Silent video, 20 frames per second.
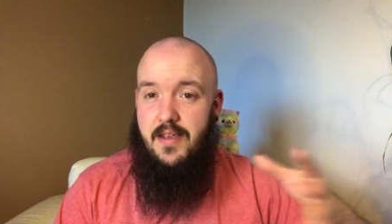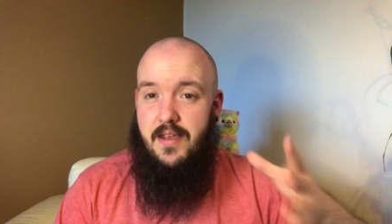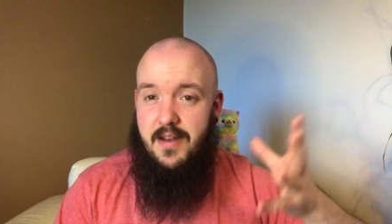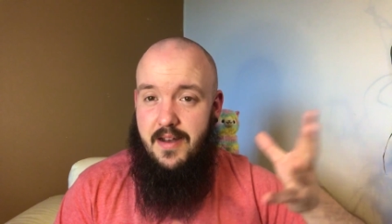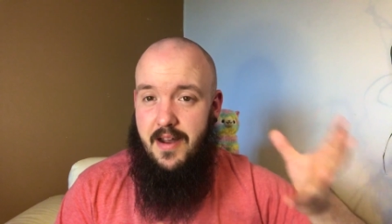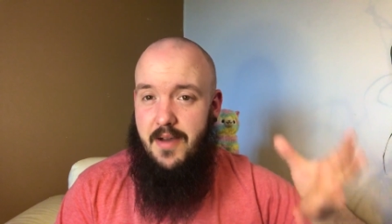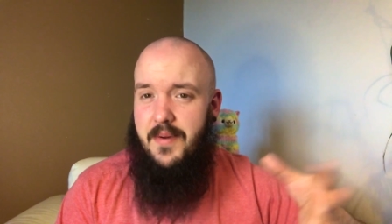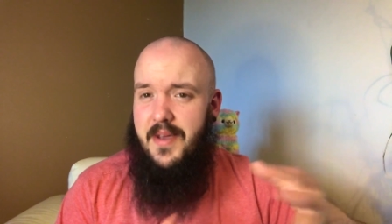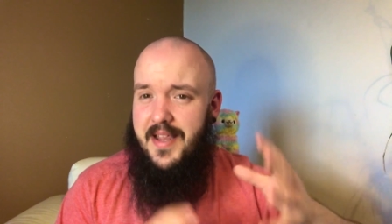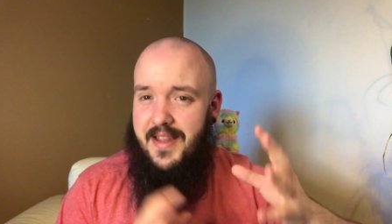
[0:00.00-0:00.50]
you
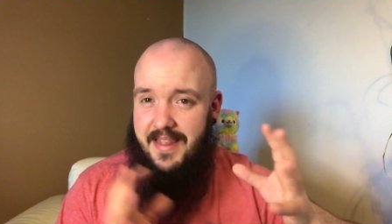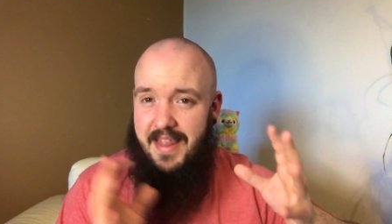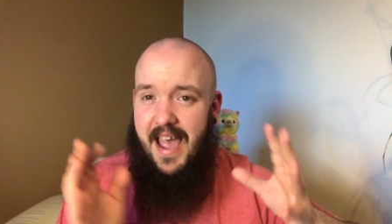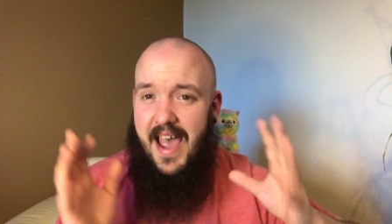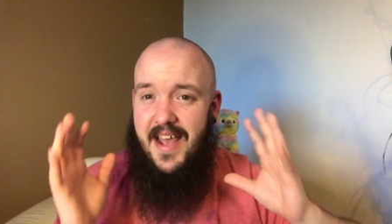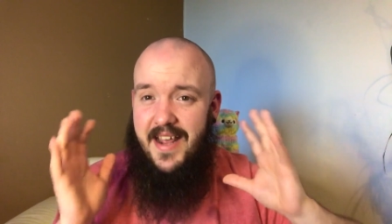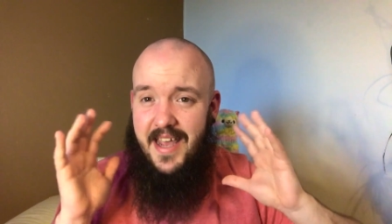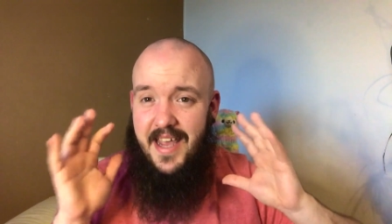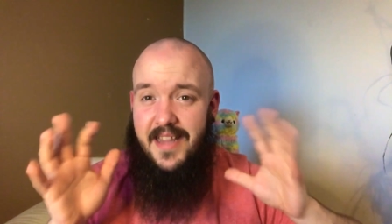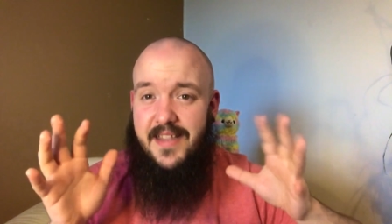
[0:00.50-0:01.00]
know, it,
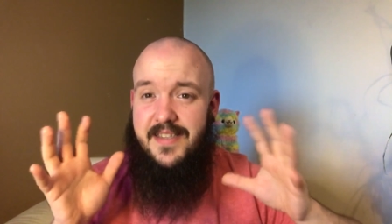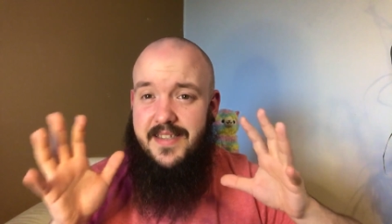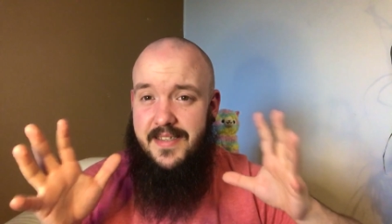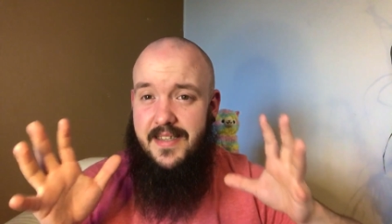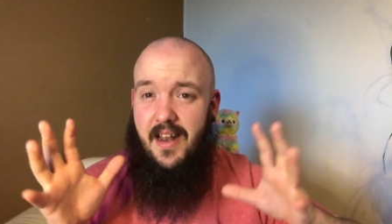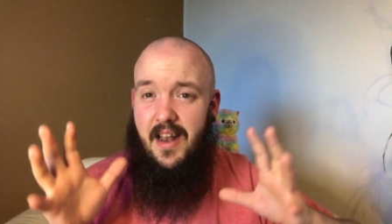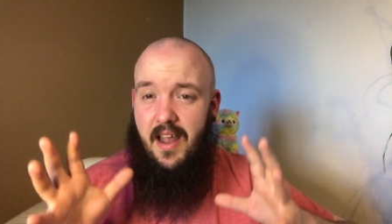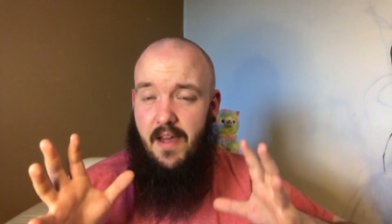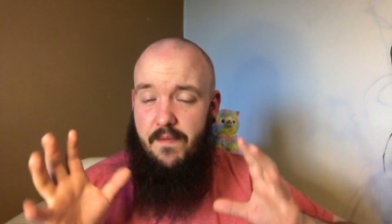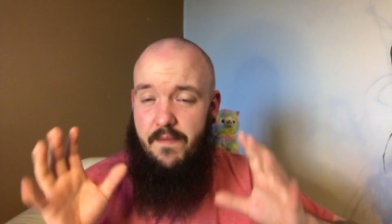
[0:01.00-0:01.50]
that
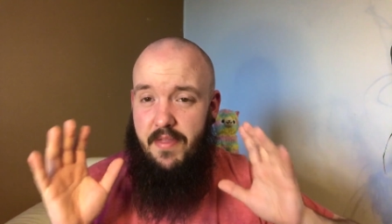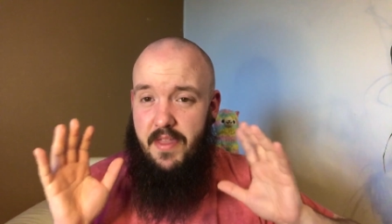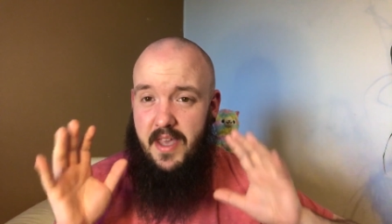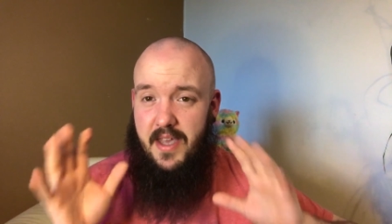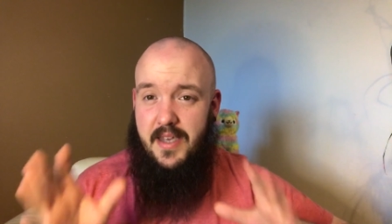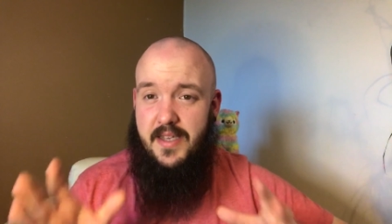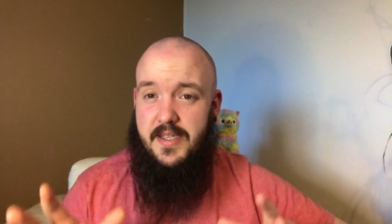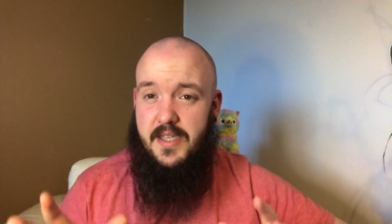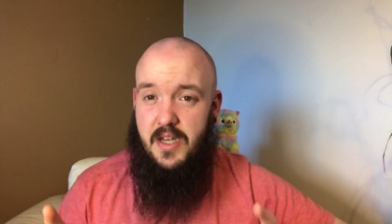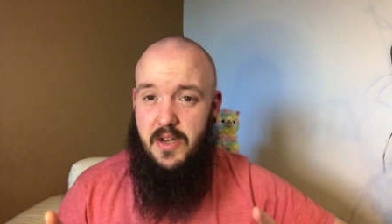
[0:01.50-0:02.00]
insta-love
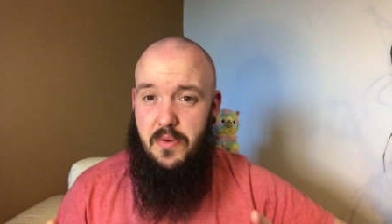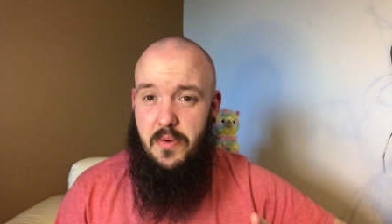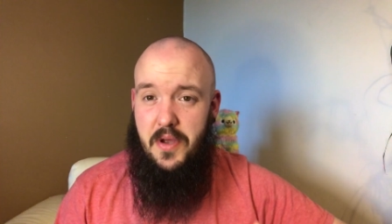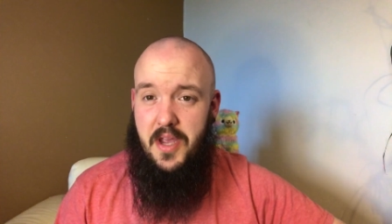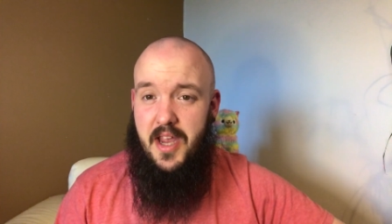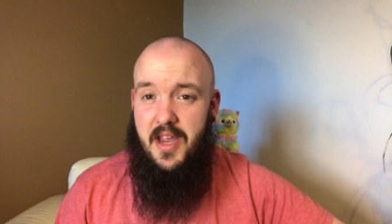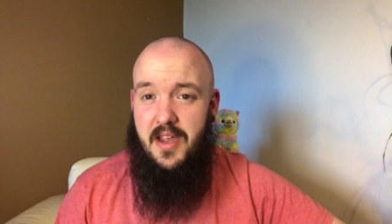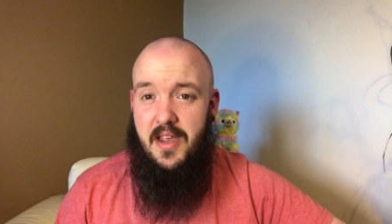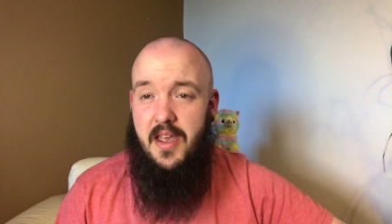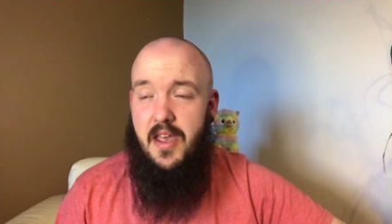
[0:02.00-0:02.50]
thing is
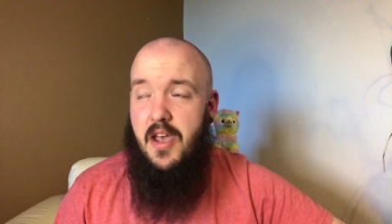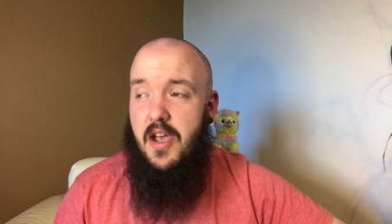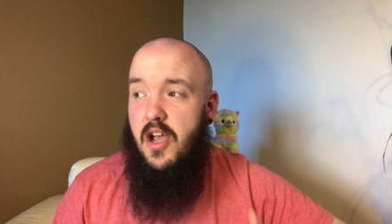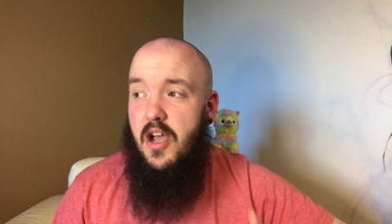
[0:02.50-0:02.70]
annoying.